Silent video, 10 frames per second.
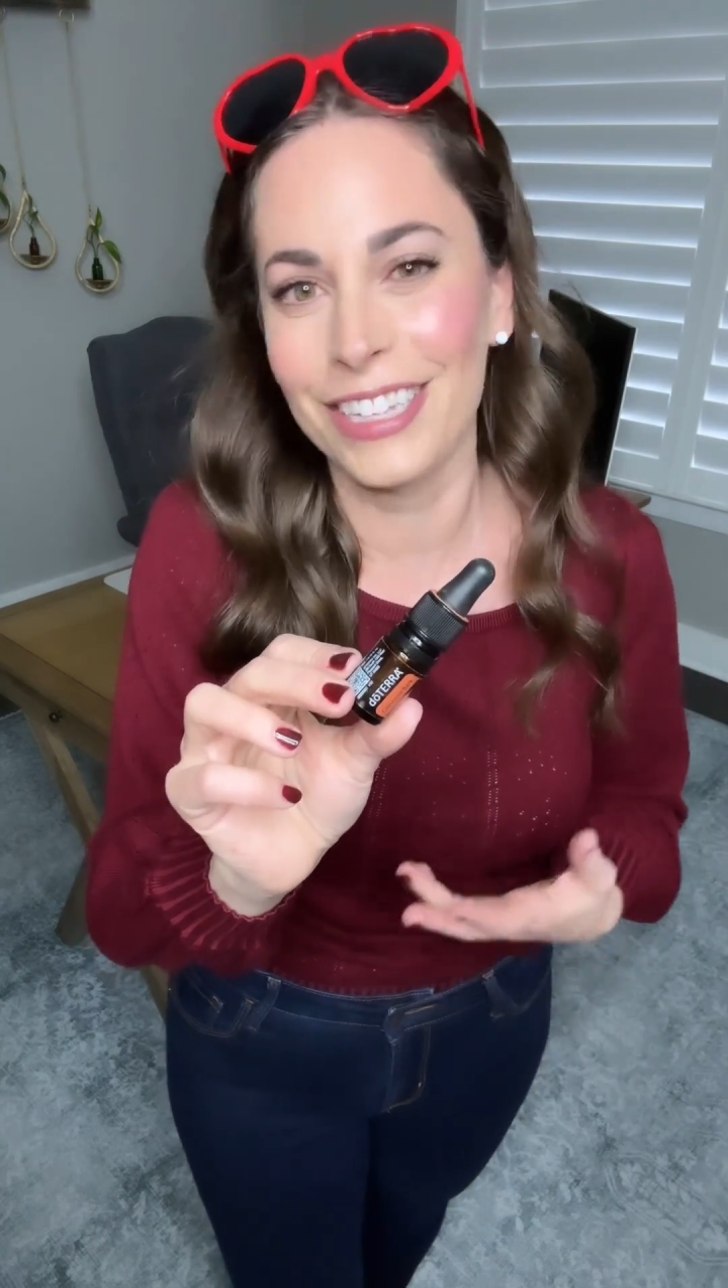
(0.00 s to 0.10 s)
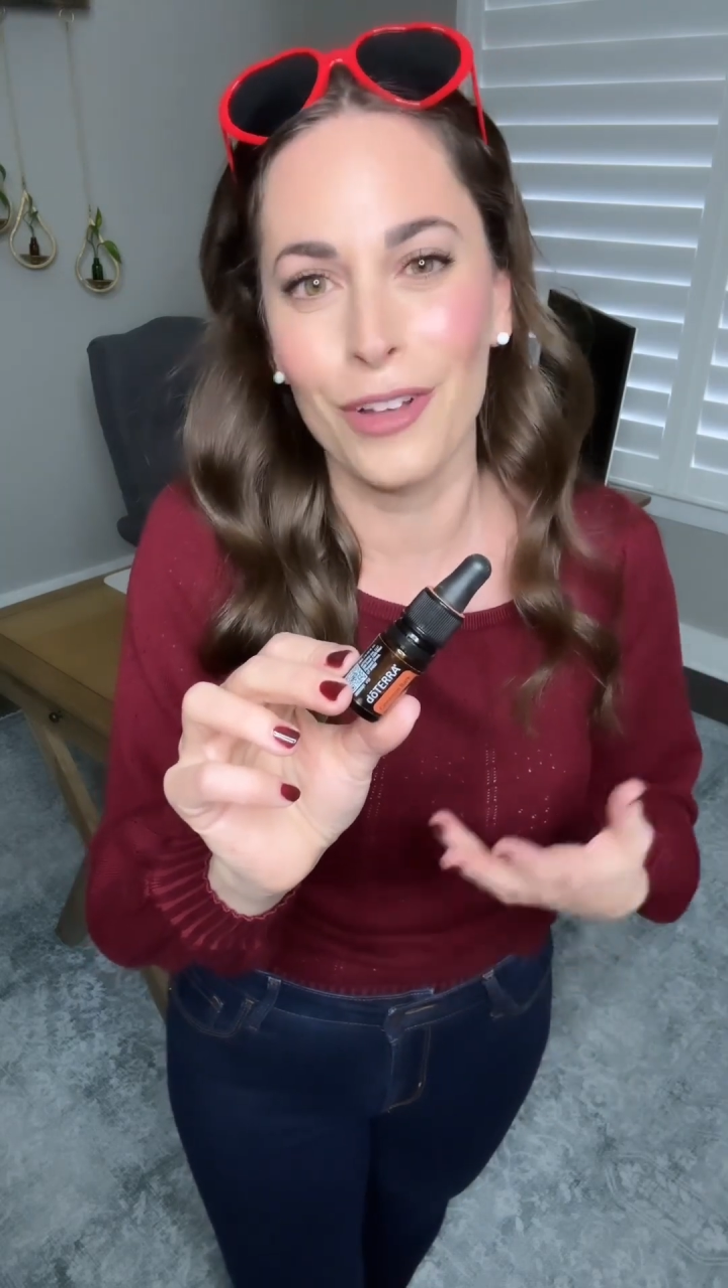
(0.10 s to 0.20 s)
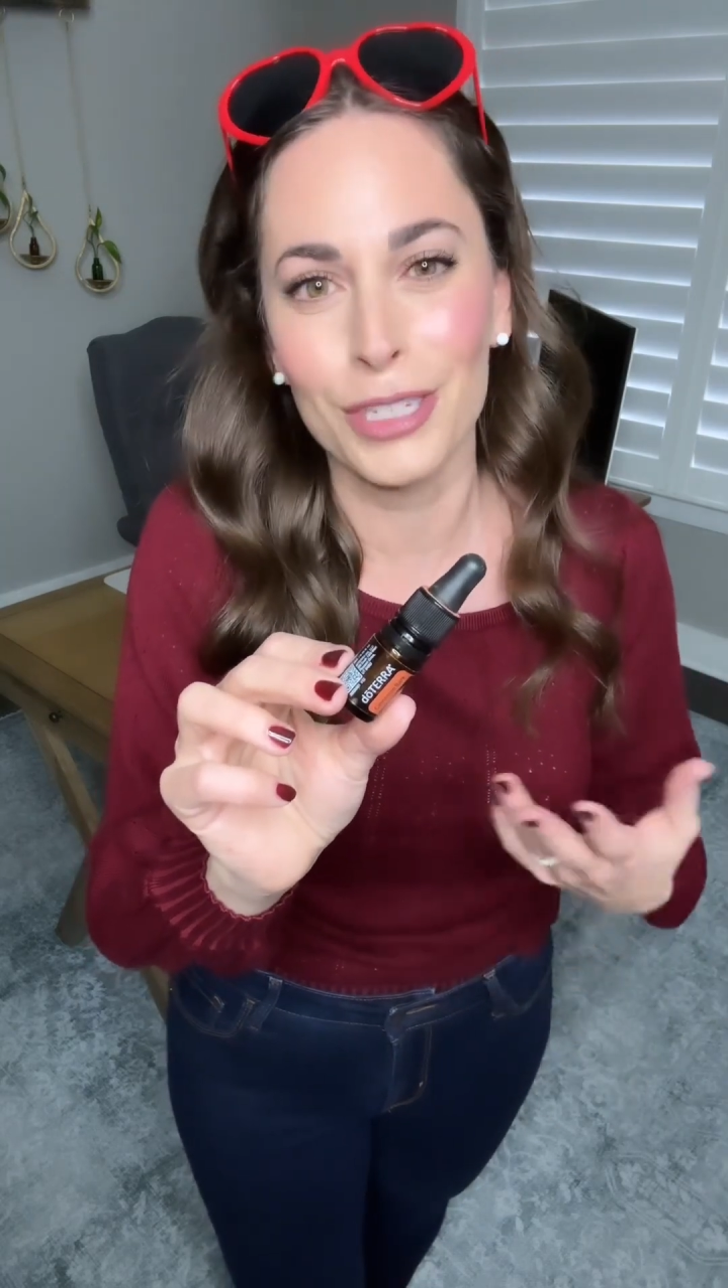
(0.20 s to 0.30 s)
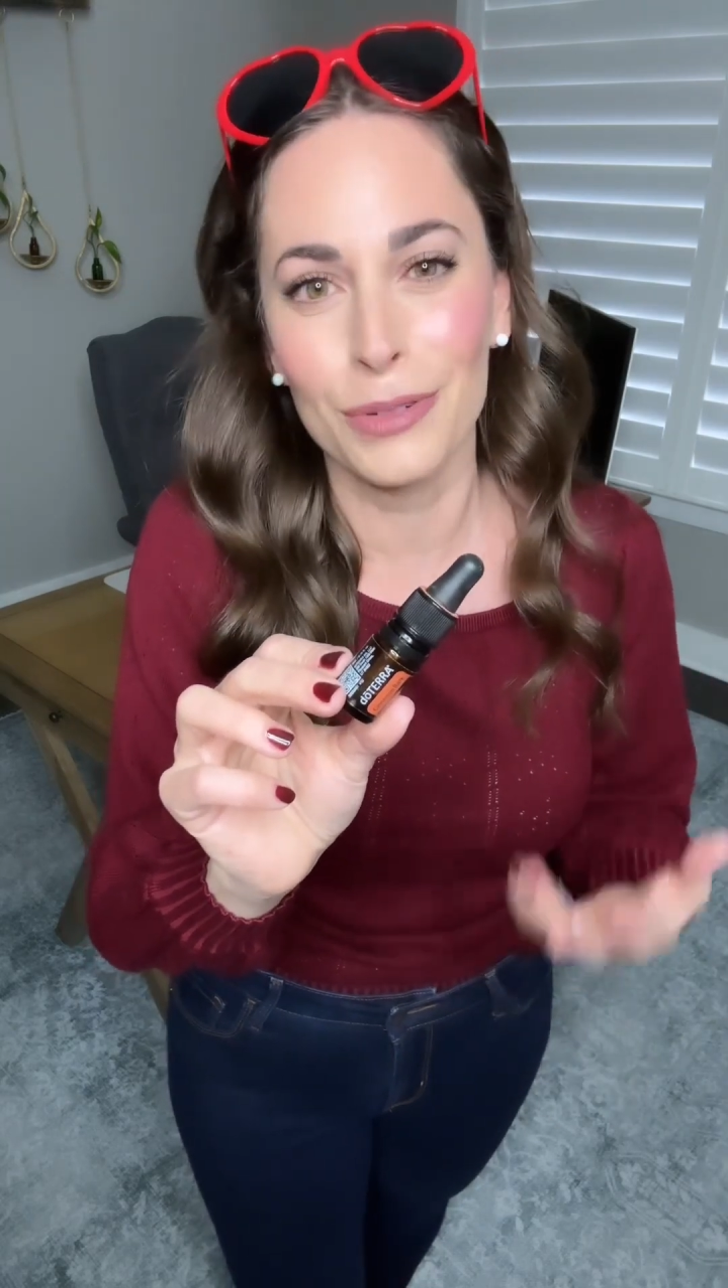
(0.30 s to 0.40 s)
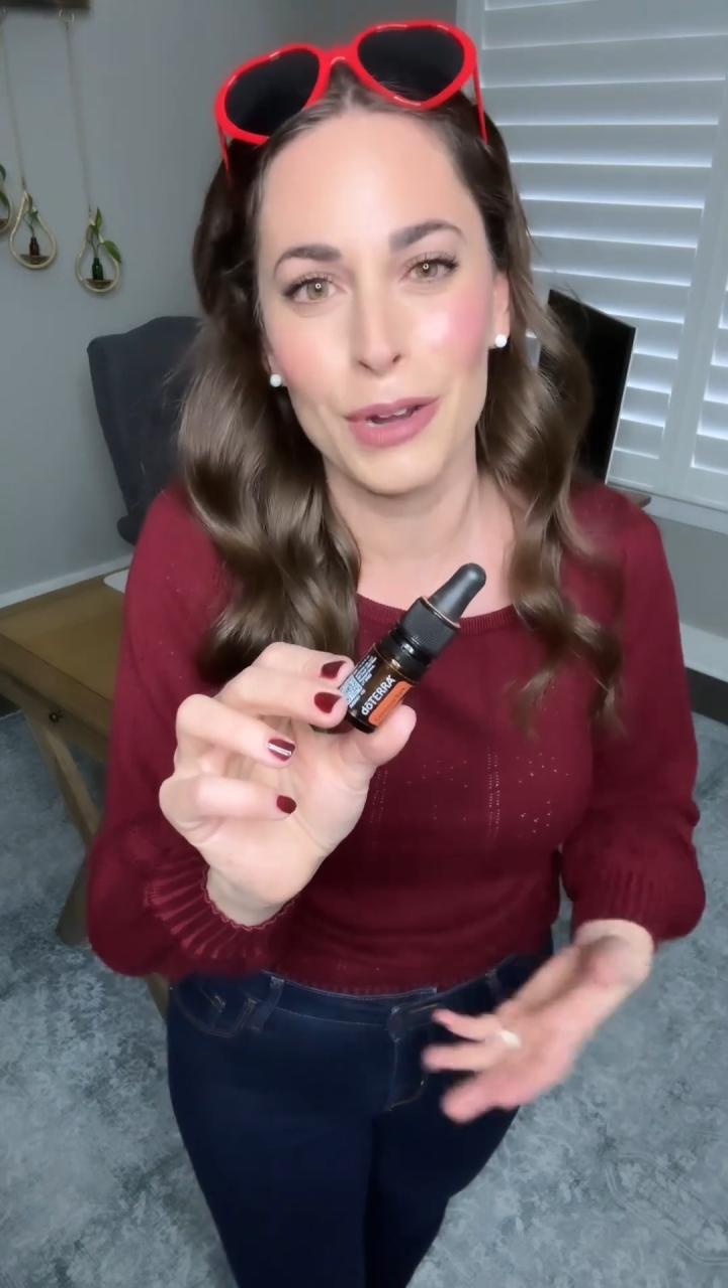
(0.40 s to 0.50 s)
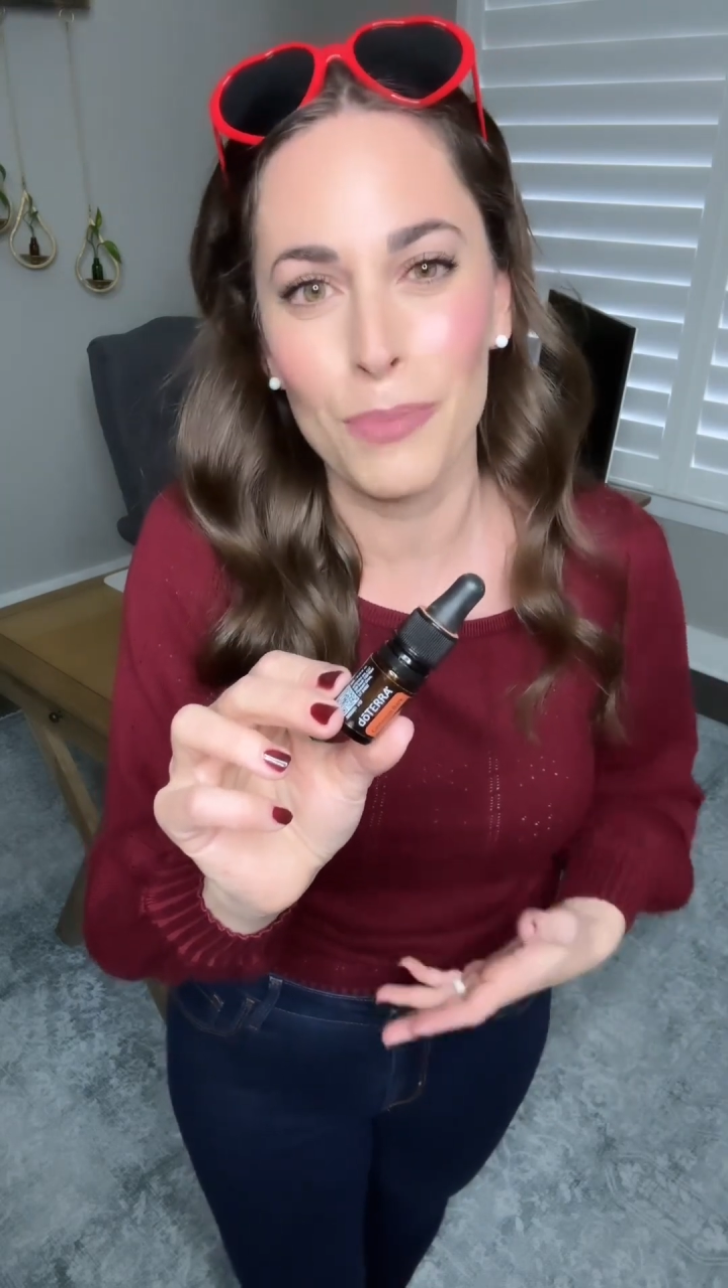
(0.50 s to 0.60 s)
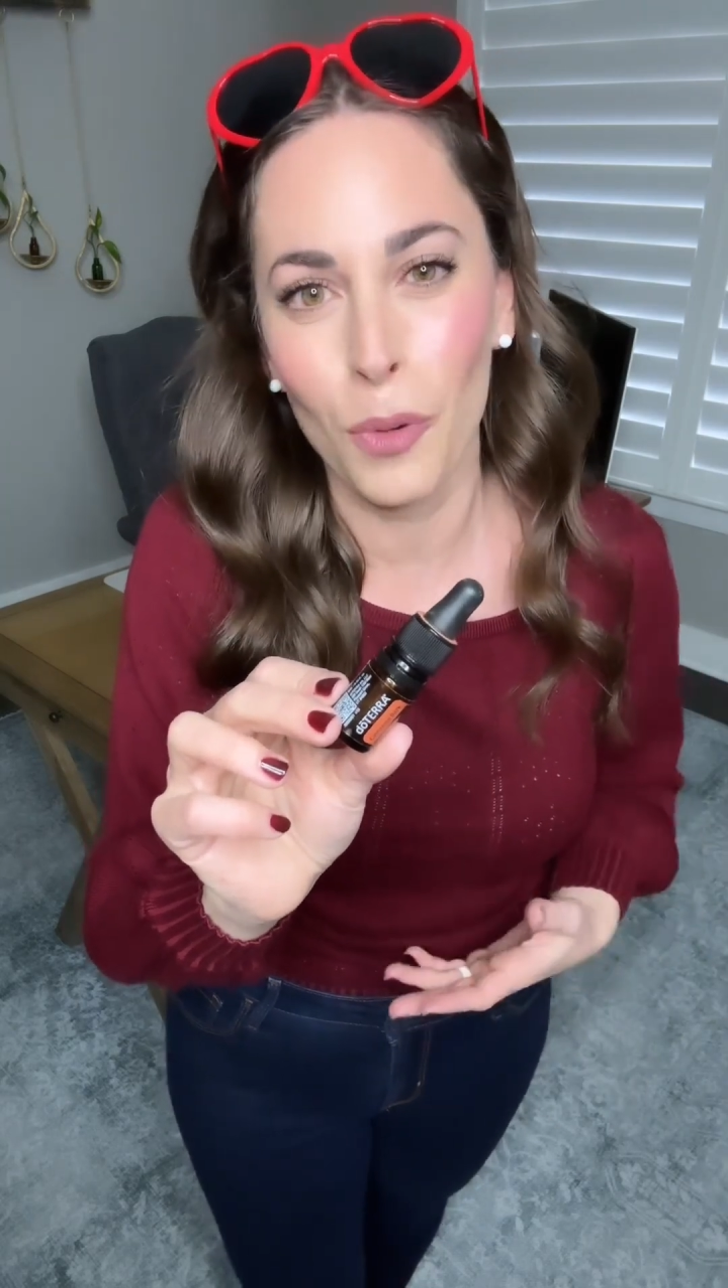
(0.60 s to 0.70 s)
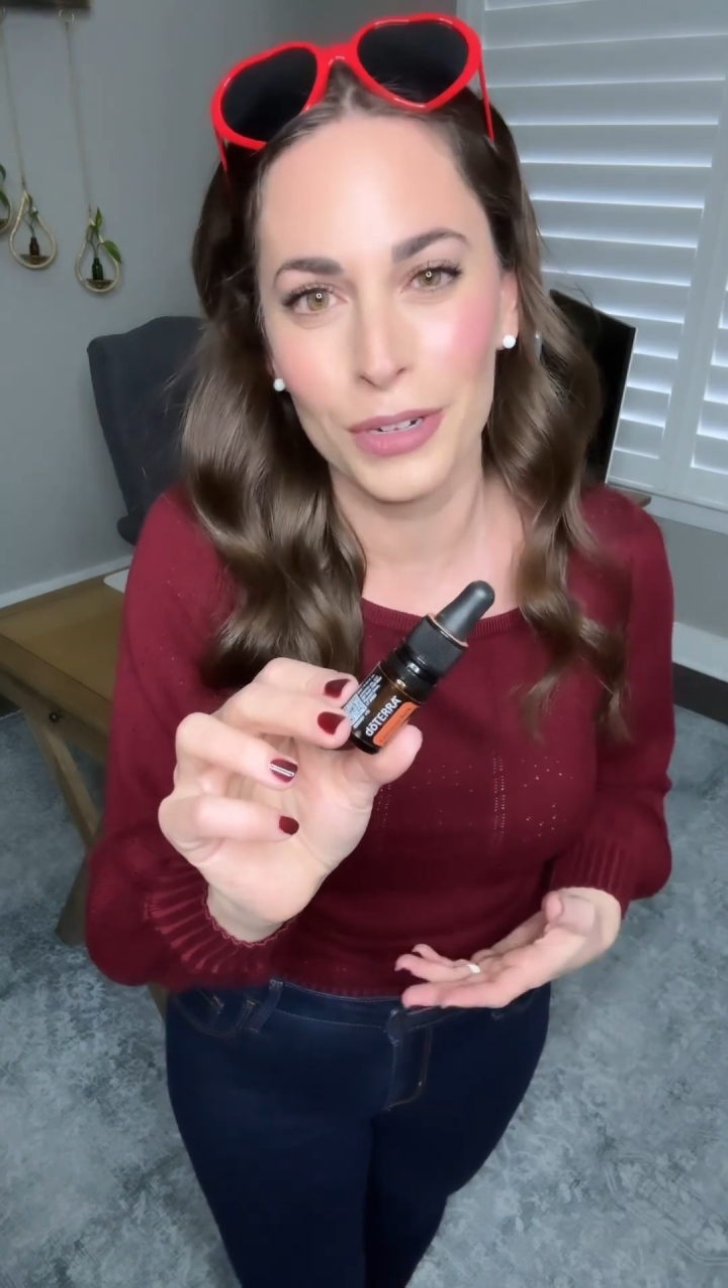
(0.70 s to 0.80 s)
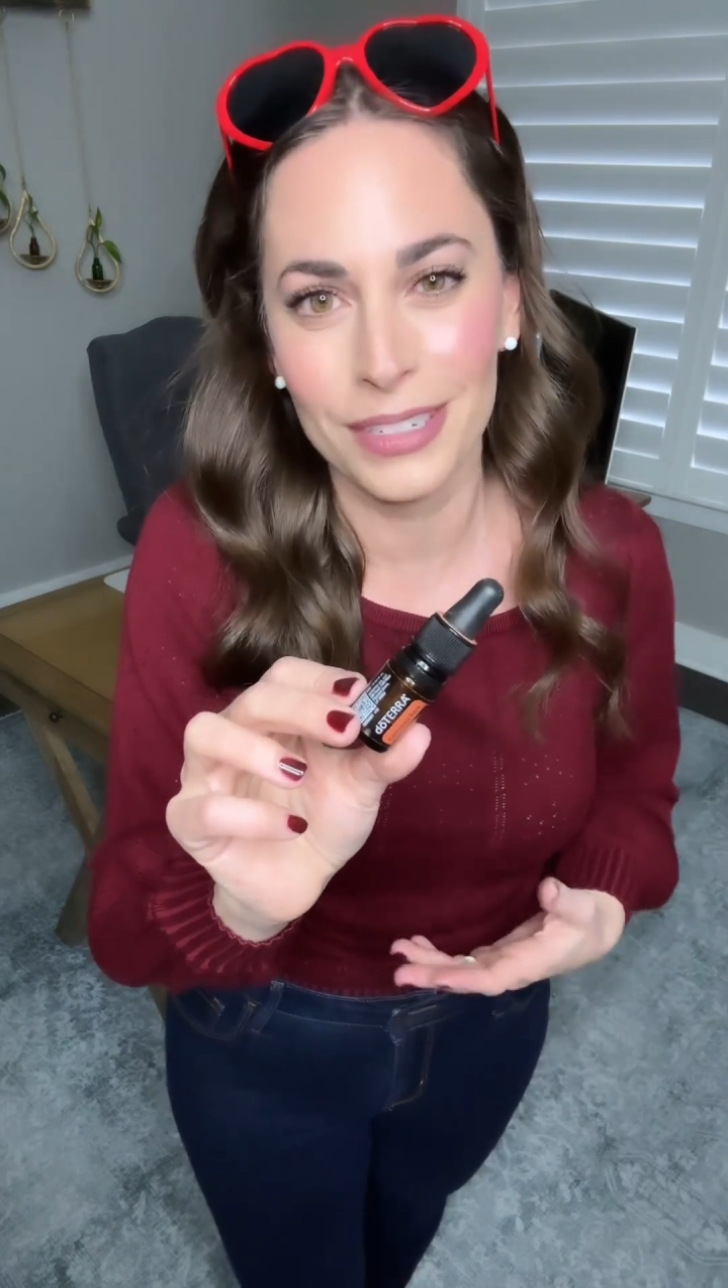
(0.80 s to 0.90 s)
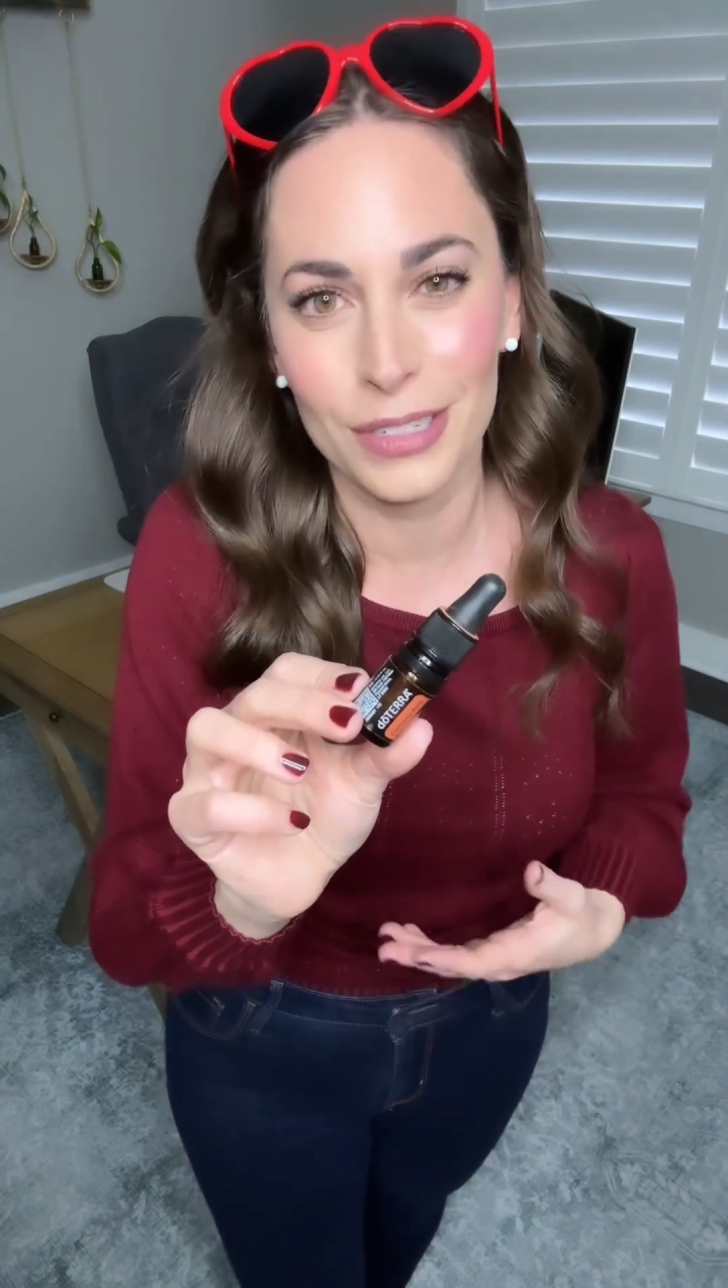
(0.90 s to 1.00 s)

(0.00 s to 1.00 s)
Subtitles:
also an important